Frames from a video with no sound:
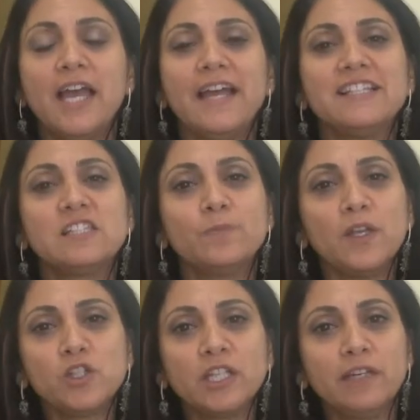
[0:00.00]

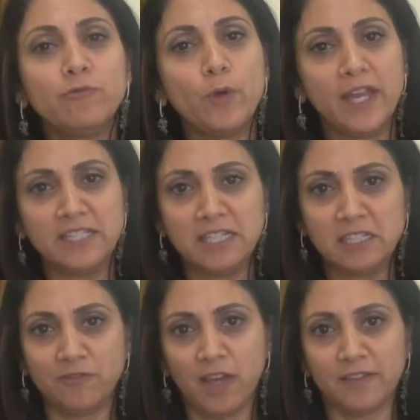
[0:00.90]
especially if we
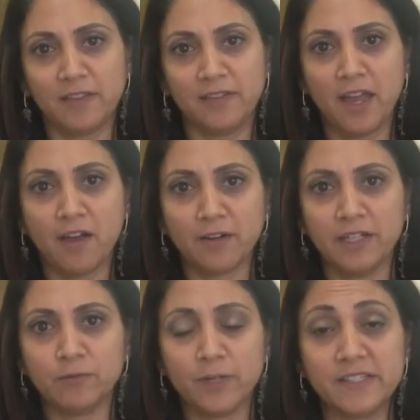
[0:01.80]
identify that they are
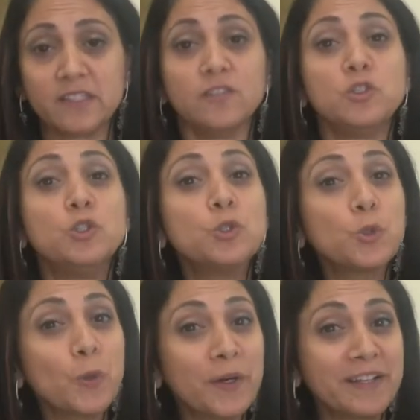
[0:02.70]
in risk
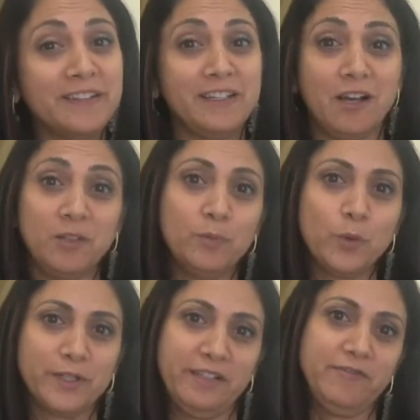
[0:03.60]
during the
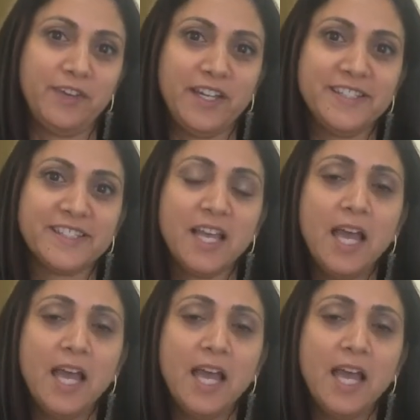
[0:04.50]
onboarding phase.